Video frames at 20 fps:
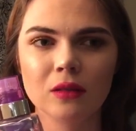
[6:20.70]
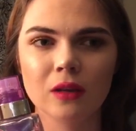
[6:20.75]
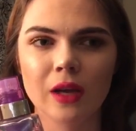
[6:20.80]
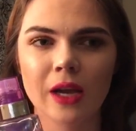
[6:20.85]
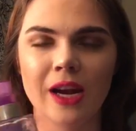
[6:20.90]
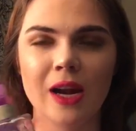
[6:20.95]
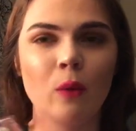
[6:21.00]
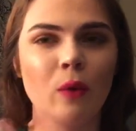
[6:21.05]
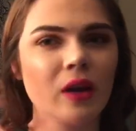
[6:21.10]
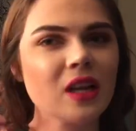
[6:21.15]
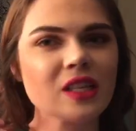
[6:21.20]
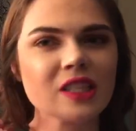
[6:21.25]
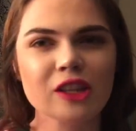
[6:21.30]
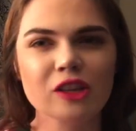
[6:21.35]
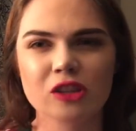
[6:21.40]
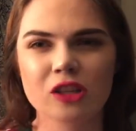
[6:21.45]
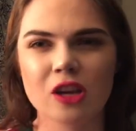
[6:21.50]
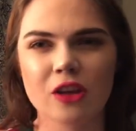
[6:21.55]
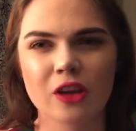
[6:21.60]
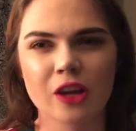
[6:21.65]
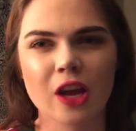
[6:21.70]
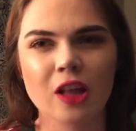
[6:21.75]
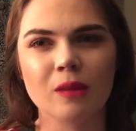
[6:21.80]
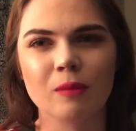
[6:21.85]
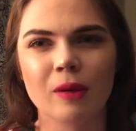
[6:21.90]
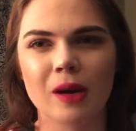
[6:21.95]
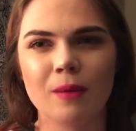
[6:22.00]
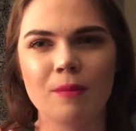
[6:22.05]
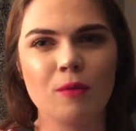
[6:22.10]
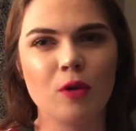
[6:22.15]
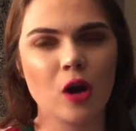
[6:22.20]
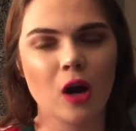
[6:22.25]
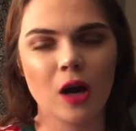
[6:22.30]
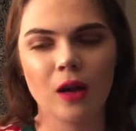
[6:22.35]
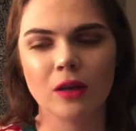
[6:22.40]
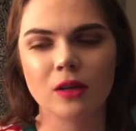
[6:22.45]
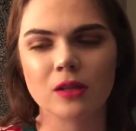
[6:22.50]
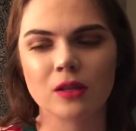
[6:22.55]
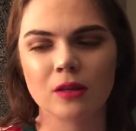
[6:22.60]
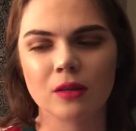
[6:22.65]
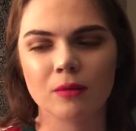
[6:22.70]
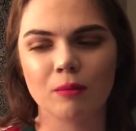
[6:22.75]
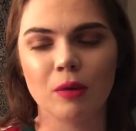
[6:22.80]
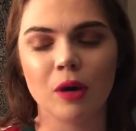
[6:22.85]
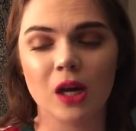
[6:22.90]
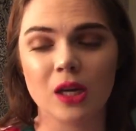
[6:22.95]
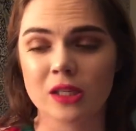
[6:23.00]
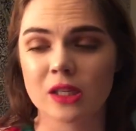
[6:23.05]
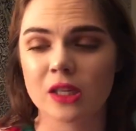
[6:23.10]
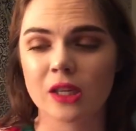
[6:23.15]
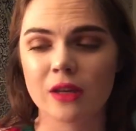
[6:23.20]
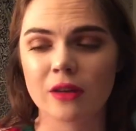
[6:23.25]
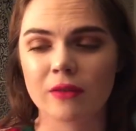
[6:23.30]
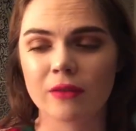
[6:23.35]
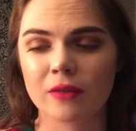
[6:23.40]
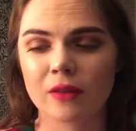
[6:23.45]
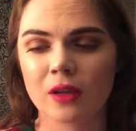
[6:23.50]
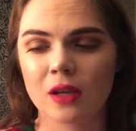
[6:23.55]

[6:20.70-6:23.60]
And I want to say there's another color, but I'm not positive.